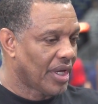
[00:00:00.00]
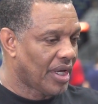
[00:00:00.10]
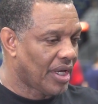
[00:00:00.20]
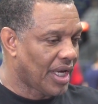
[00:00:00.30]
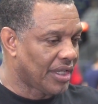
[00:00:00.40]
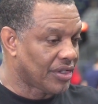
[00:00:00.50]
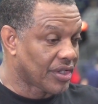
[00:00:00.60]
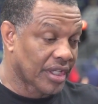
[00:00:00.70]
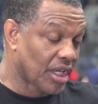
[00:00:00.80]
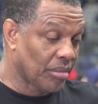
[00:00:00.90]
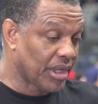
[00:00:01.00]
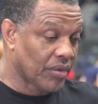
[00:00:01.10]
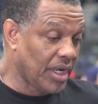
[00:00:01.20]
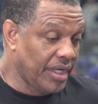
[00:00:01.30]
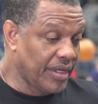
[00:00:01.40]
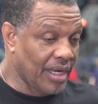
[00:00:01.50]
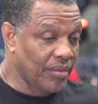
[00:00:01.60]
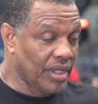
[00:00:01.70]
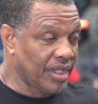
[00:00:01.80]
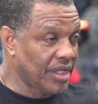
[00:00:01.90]
I just think they'll be great. I
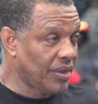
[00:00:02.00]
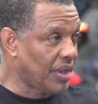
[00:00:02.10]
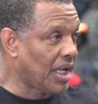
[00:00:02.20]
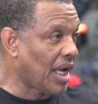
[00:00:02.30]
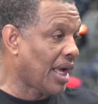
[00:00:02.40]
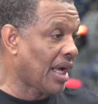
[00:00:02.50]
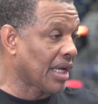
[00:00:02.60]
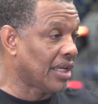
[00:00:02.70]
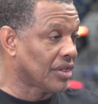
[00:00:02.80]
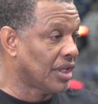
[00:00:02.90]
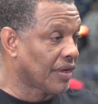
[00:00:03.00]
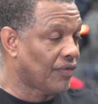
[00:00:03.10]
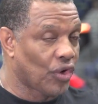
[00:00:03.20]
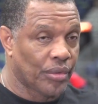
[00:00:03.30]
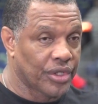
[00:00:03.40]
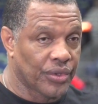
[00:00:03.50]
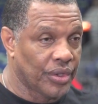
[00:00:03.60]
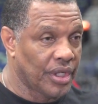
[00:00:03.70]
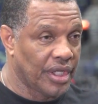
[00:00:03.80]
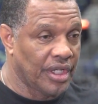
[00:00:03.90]
really do. And our guys are looking forward
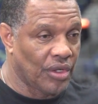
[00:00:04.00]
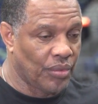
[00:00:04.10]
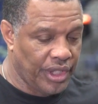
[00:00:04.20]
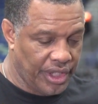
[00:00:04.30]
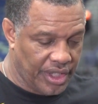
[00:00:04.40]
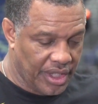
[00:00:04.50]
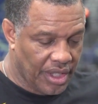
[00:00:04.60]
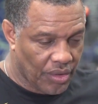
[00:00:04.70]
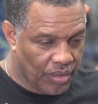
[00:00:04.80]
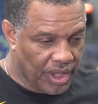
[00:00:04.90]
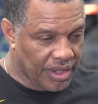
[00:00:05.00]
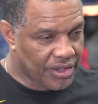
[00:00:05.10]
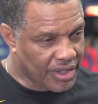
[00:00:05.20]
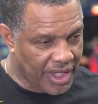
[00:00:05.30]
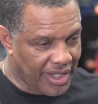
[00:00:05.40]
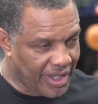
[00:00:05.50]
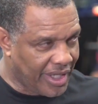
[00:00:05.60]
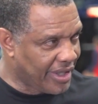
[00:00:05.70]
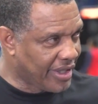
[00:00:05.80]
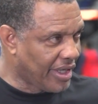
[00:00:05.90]
to it. You know, we understand
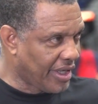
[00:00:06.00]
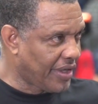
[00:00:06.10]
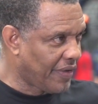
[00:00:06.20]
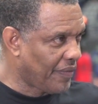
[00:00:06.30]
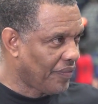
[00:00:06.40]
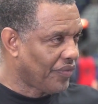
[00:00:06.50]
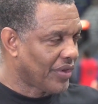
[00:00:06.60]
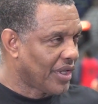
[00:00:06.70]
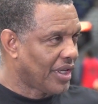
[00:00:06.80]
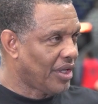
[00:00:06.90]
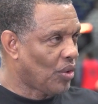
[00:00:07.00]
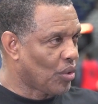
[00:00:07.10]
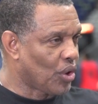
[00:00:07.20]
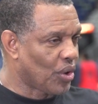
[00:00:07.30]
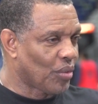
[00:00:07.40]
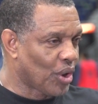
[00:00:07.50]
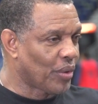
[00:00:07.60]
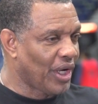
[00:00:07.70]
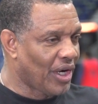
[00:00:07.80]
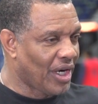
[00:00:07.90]
that, where
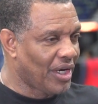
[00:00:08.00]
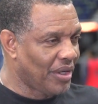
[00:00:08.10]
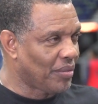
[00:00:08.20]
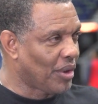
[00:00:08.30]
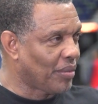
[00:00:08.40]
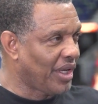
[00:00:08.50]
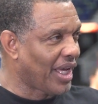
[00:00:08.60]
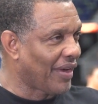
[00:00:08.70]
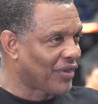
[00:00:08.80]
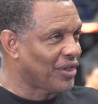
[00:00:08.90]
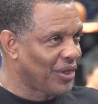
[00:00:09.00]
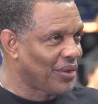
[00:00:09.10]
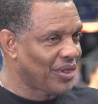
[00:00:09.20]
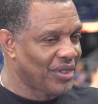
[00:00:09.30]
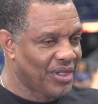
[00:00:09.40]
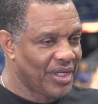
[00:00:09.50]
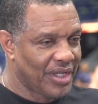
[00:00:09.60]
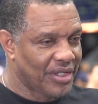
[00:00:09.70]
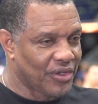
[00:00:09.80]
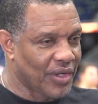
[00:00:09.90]
we are and what we have to do
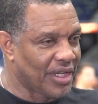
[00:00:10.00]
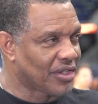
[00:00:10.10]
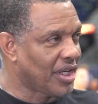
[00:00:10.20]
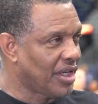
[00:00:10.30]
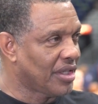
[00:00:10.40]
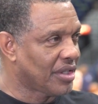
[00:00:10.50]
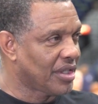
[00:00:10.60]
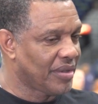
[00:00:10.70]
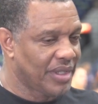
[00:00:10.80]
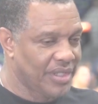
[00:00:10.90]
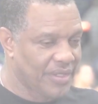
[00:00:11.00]
to try to stay in this series.